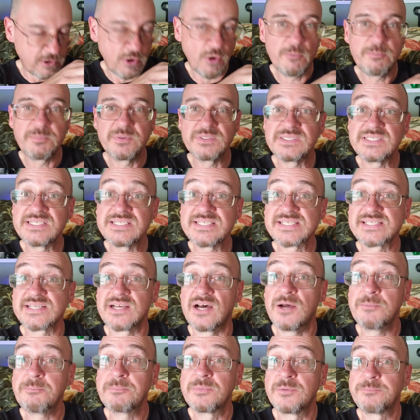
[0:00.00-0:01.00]
open this
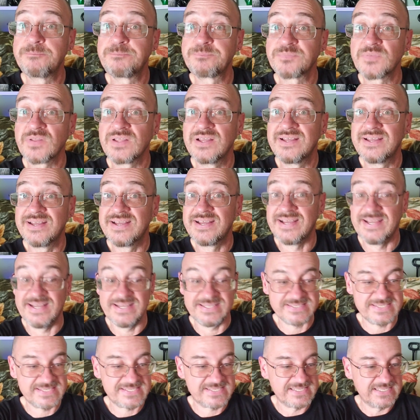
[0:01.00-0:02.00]
up.
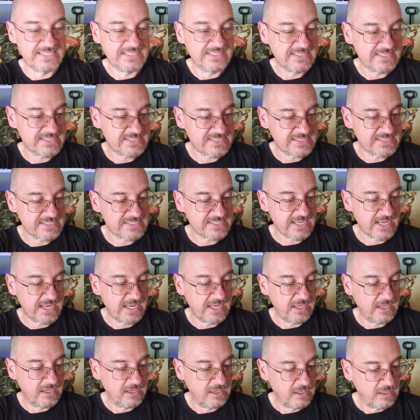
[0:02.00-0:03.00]
And see, this is
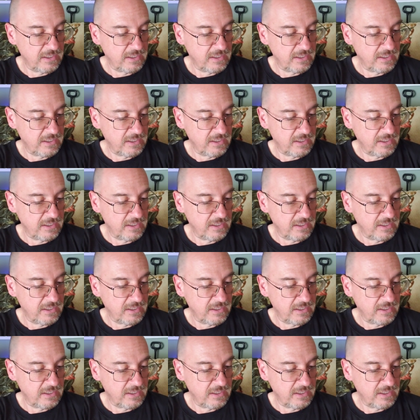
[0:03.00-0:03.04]
a,